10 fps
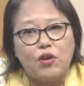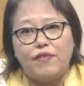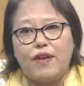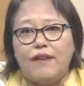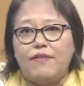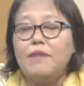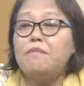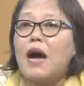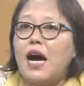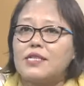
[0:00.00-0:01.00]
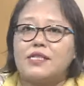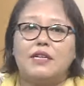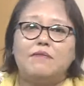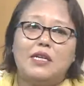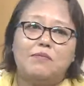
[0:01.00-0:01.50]
of having passed
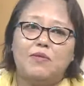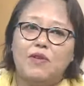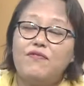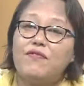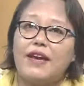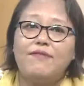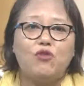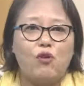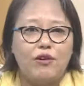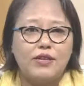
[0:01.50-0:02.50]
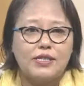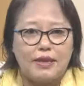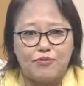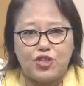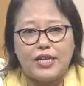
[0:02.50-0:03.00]
in minimum of five core
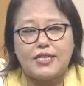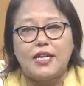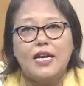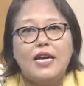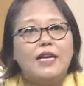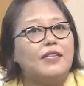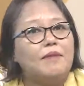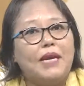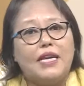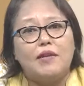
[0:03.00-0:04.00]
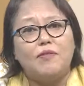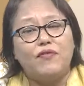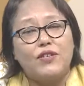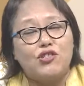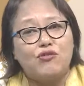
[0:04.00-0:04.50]
subjects. The medium
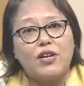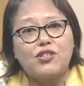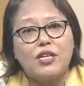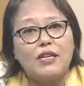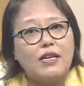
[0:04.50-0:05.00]
of instruction,